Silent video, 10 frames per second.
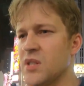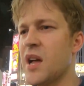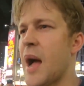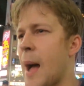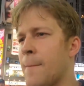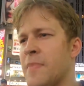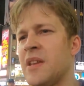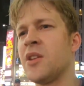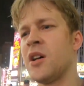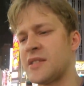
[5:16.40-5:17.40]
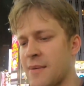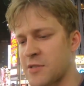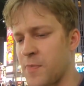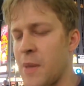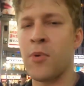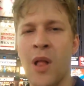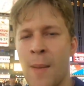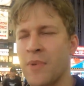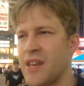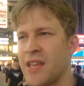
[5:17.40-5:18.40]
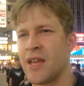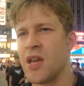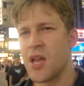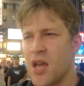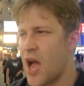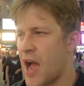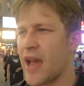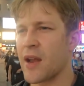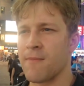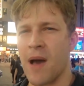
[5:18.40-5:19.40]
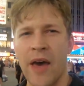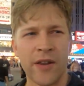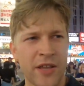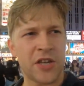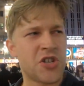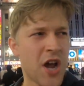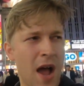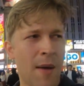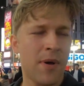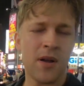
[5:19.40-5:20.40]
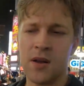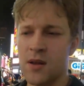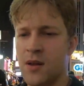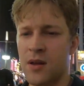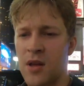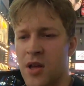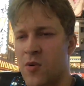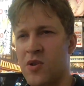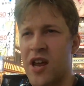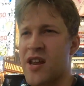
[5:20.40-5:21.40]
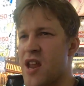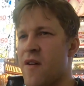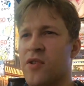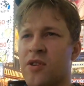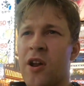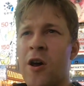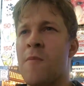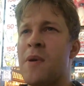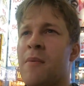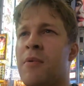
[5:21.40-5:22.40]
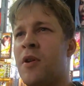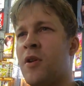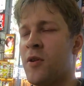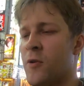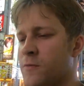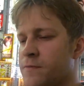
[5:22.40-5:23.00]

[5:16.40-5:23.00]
I'm meeting all types of people. I got a modeling job, which I never thought I would be able to do.